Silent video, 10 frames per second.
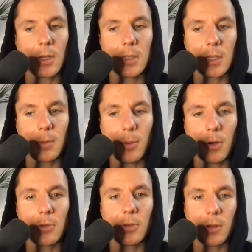It's like a
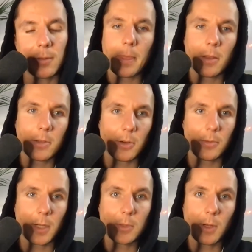partner thing. So
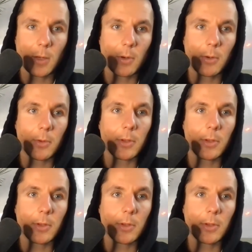that's why I like working with